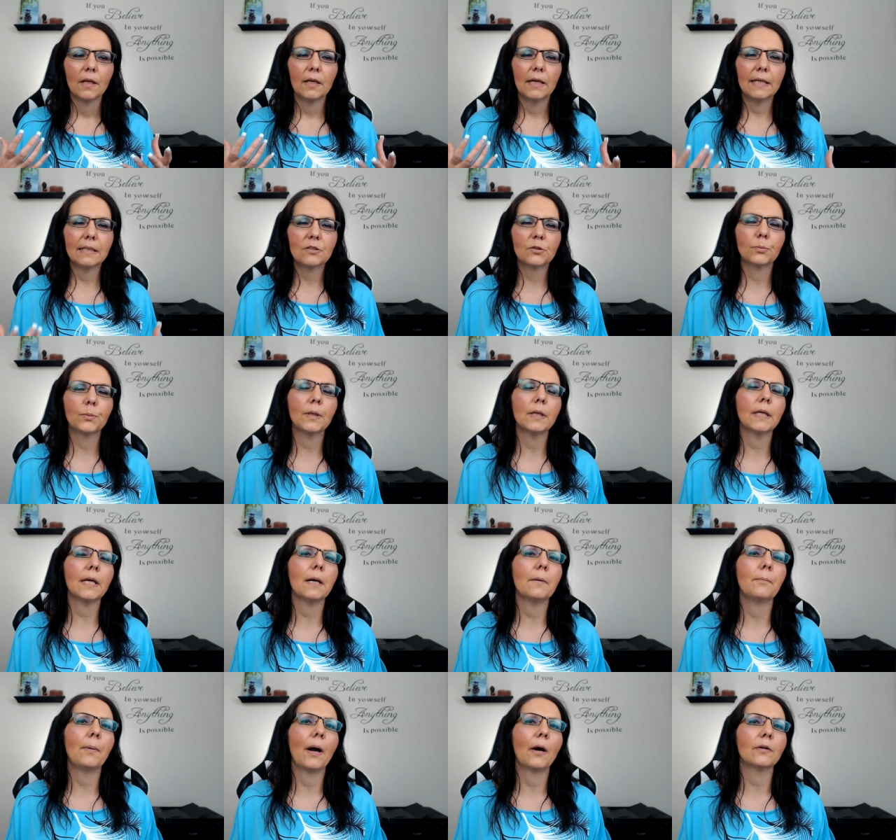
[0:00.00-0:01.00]
it's really
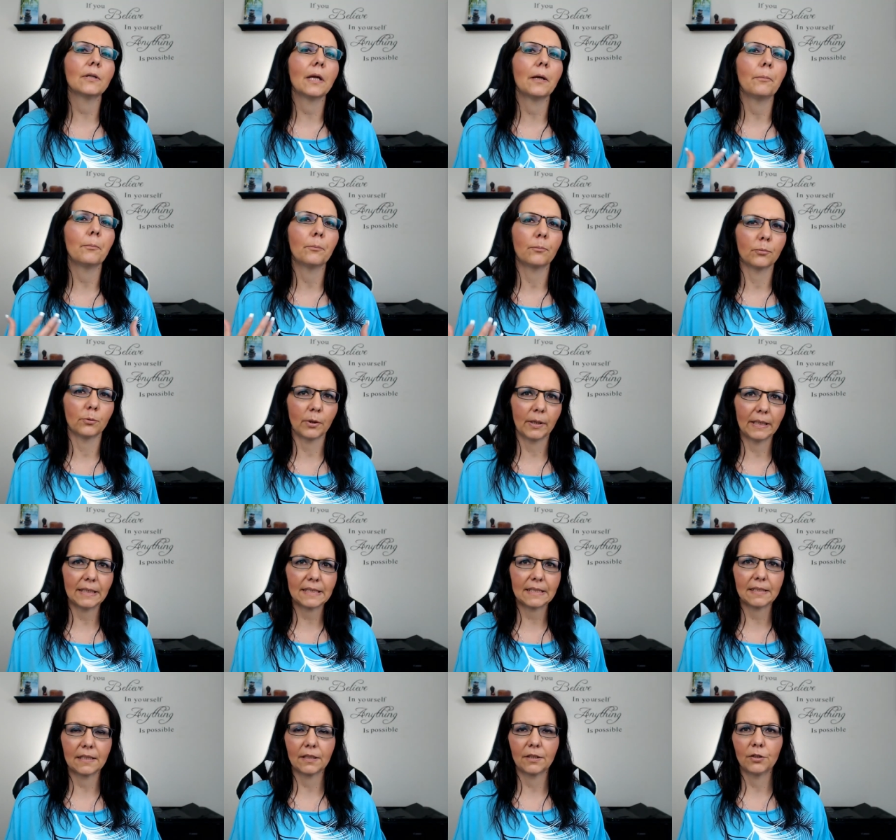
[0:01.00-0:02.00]
about
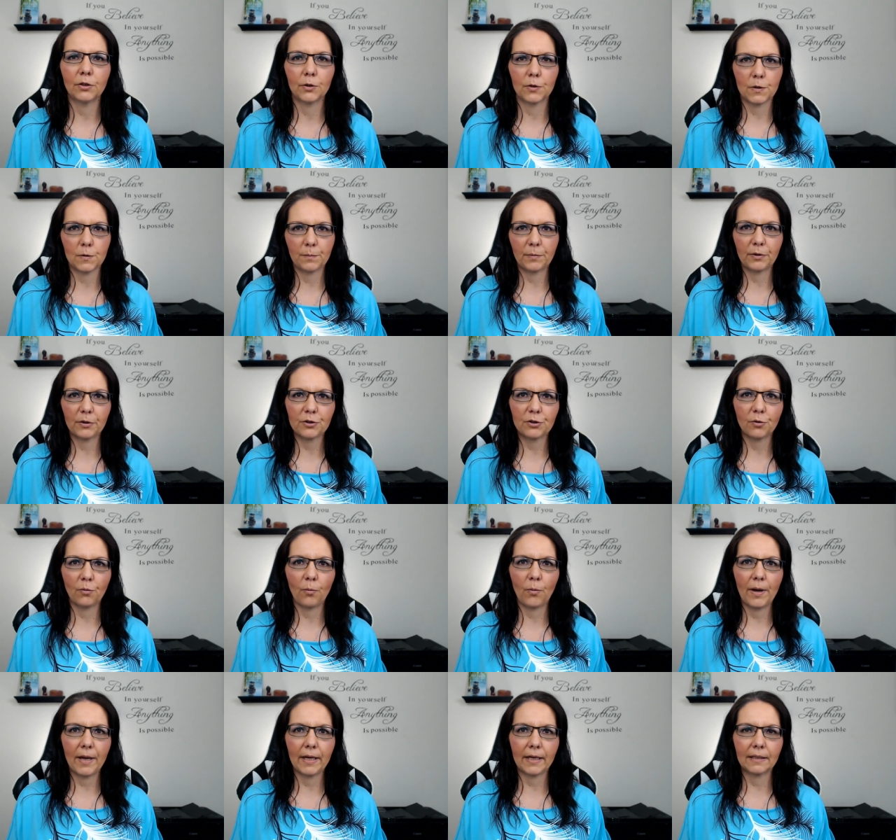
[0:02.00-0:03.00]
embracing your spiritual
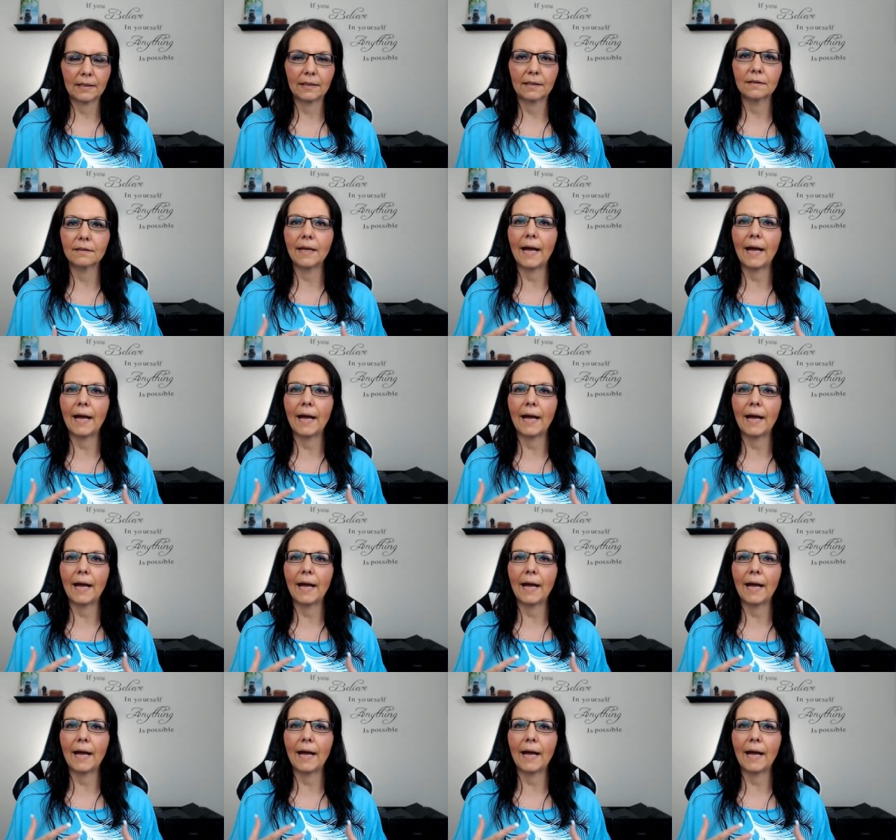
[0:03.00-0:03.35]
awakening.